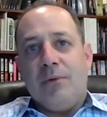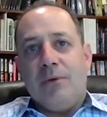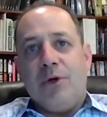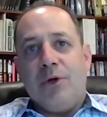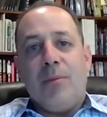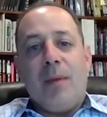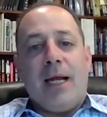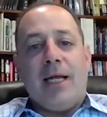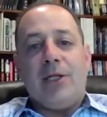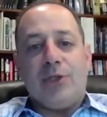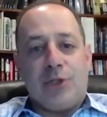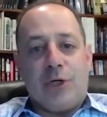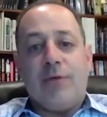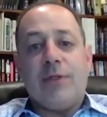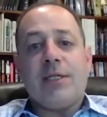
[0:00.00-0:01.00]
your managed
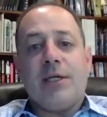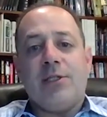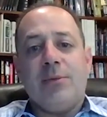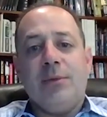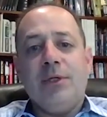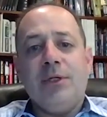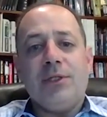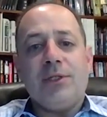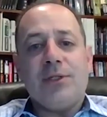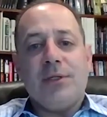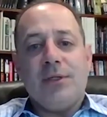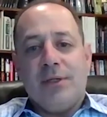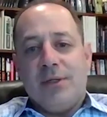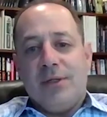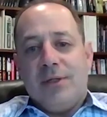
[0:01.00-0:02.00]
service customers,
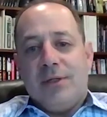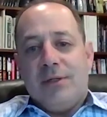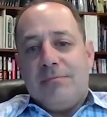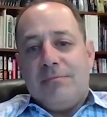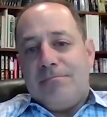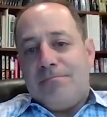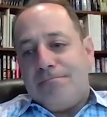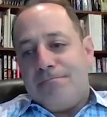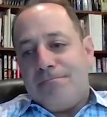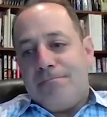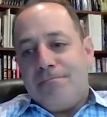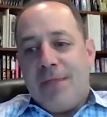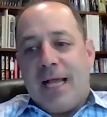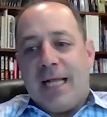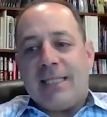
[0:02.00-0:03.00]

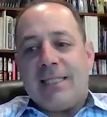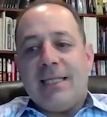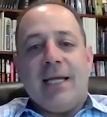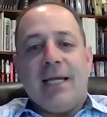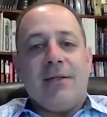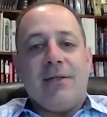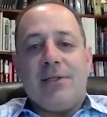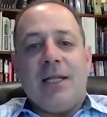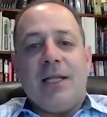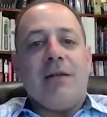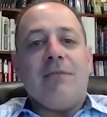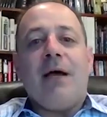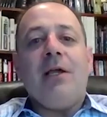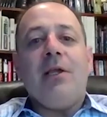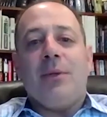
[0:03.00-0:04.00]
there's not a lot of
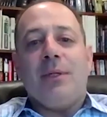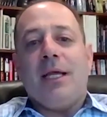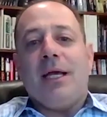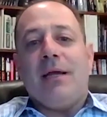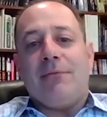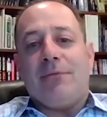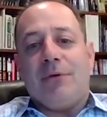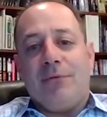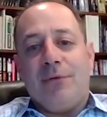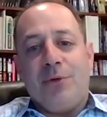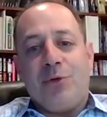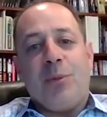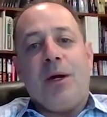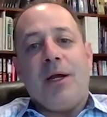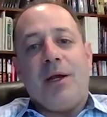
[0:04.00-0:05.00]
value in that for a
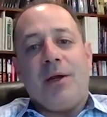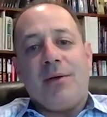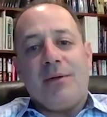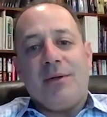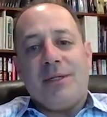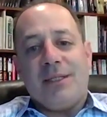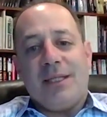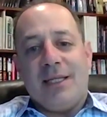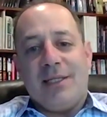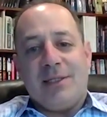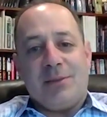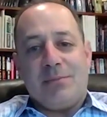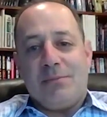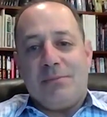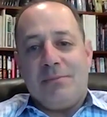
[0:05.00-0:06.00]
future buyer, because
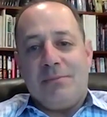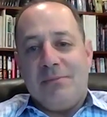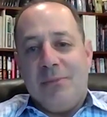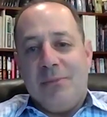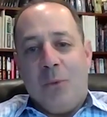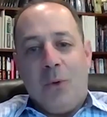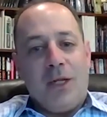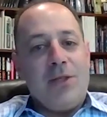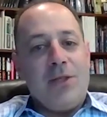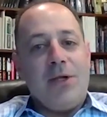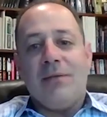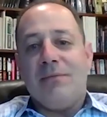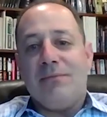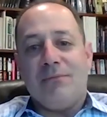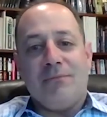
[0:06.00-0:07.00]
that's one and
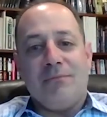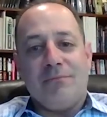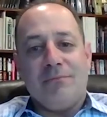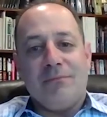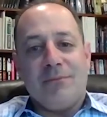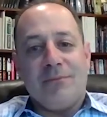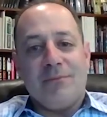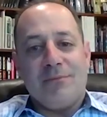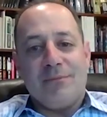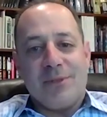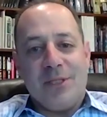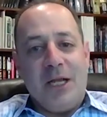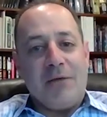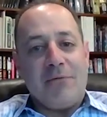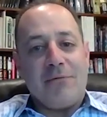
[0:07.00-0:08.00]
done
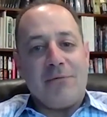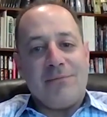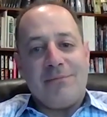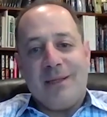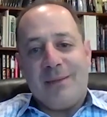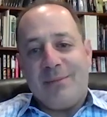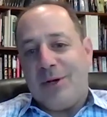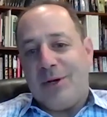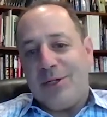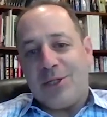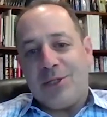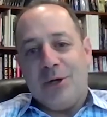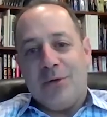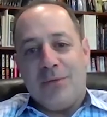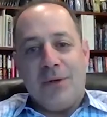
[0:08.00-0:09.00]
stuff. That
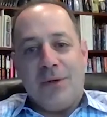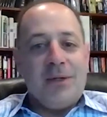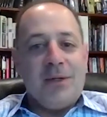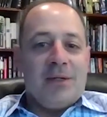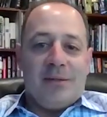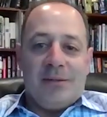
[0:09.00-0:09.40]
project's over,